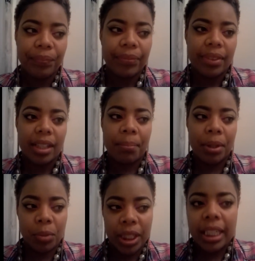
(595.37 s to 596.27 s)
but
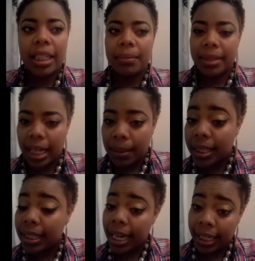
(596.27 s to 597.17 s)
when it comes time to
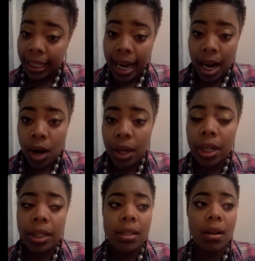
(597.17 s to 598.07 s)
taking it out
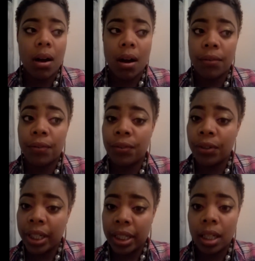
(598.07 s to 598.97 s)
it's
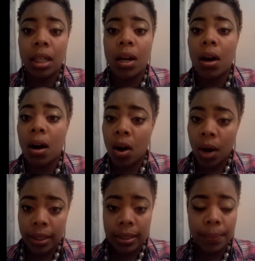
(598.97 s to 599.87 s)
freaking
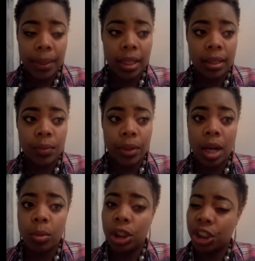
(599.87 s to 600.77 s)
awesome because when I
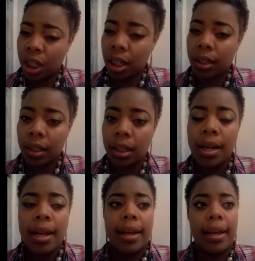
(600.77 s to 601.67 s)
was younger
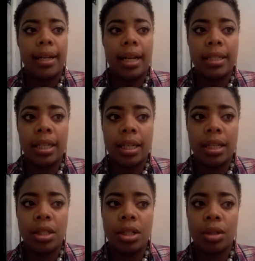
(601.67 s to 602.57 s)
and I did,
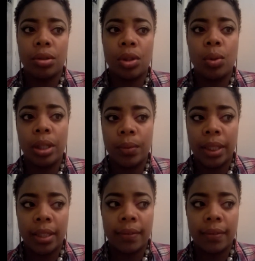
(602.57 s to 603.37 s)
you know, quick weaves and